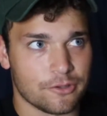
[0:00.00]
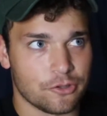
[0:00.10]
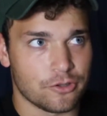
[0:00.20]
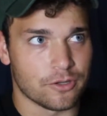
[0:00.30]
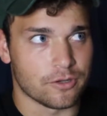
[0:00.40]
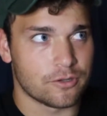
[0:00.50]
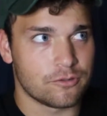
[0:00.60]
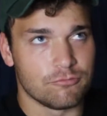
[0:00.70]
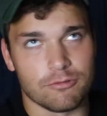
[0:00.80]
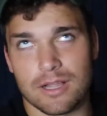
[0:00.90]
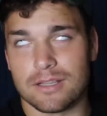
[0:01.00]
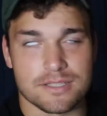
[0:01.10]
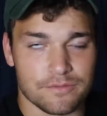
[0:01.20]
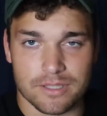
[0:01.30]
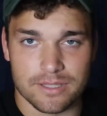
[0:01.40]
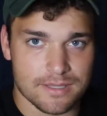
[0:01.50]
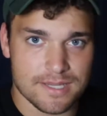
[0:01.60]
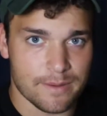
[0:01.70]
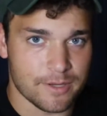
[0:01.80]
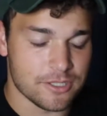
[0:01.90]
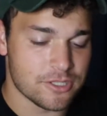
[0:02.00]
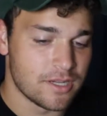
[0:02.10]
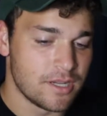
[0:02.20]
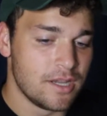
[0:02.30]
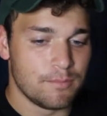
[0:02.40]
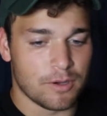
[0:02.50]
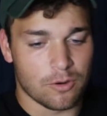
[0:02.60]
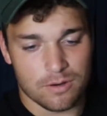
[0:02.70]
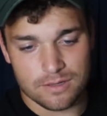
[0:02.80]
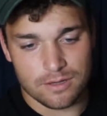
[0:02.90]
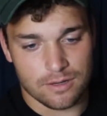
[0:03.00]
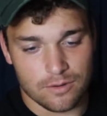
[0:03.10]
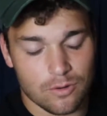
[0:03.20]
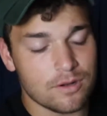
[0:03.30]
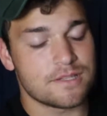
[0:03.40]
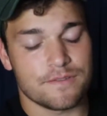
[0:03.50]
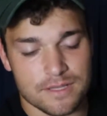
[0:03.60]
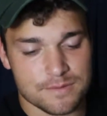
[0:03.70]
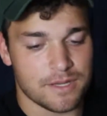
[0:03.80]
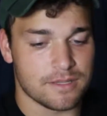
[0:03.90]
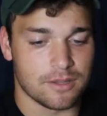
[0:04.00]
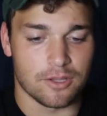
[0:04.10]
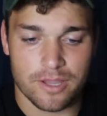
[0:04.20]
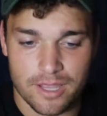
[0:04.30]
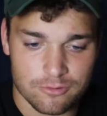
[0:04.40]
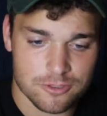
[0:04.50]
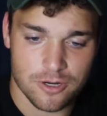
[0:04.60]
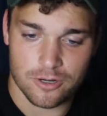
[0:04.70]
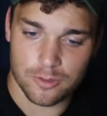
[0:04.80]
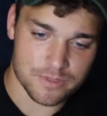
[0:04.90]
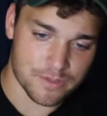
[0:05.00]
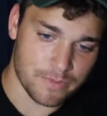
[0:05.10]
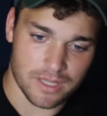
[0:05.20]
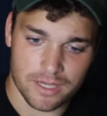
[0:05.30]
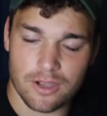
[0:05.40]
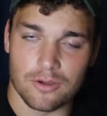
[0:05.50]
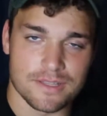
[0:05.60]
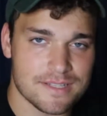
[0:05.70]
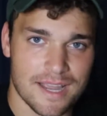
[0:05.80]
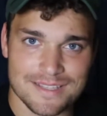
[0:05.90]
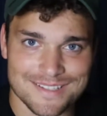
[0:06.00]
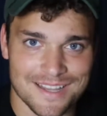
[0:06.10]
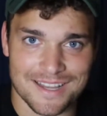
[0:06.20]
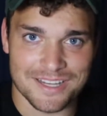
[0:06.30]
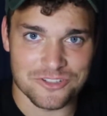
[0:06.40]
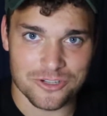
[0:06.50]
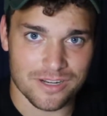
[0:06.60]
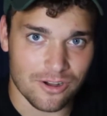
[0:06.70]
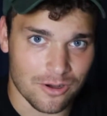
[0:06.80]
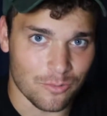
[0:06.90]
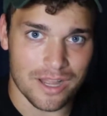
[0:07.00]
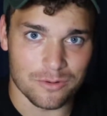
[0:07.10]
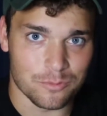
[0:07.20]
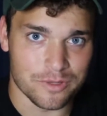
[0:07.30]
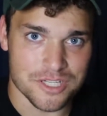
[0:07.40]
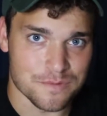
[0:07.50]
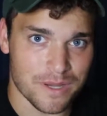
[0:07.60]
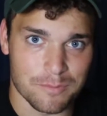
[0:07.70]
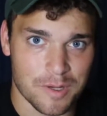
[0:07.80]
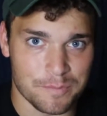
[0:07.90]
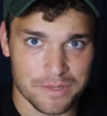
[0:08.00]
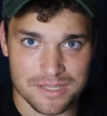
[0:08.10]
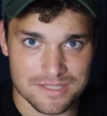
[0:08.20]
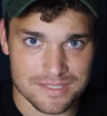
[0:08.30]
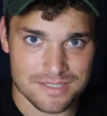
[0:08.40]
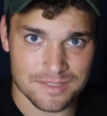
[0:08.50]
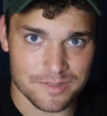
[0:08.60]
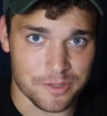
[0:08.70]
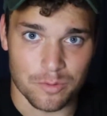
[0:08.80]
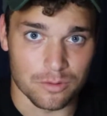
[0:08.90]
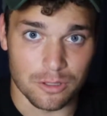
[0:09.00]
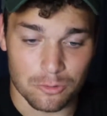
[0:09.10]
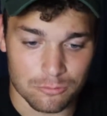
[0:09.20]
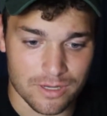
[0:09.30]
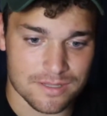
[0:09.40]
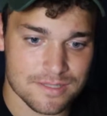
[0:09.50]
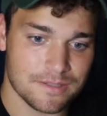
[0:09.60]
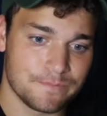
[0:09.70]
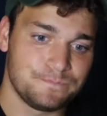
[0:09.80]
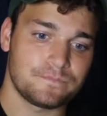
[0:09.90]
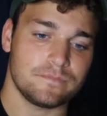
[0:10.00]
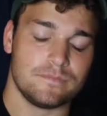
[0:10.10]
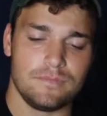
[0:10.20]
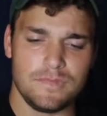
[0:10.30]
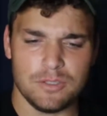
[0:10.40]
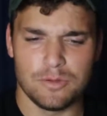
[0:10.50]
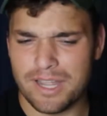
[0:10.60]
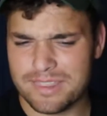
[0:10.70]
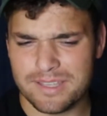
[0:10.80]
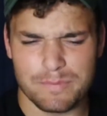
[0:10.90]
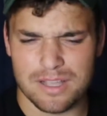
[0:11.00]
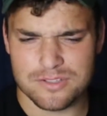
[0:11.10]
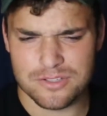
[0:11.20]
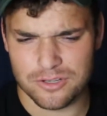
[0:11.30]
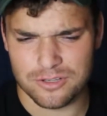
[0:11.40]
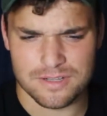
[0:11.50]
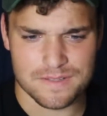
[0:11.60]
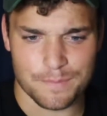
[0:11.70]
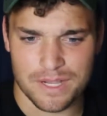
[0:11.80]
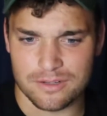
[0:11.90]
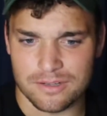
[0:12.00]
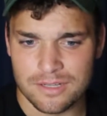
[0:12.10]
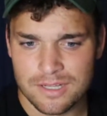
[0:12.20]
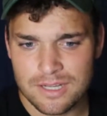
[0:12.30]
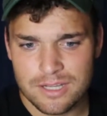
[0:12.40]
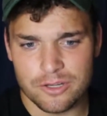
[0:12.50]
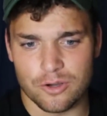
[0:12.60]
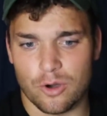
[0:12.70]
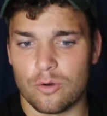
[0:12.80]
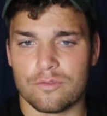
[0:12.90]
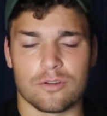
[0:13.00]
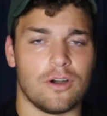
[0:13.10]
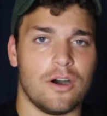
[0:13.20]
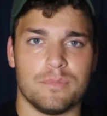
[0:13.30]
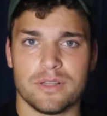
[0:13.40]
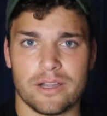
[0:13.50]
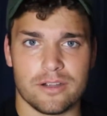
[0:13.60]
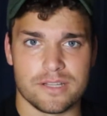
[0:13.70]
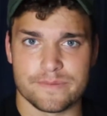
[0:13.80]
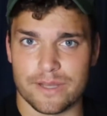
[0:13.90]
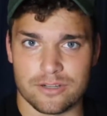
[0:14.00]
they're relatively the same age. But Hornets fans might look at Richard Holmes and be like, oh, this guy hasn't gotten injured at all. Why don't we just pick him up because he's, low risk? Well, I think Myles Turner is a better, overall player. He's better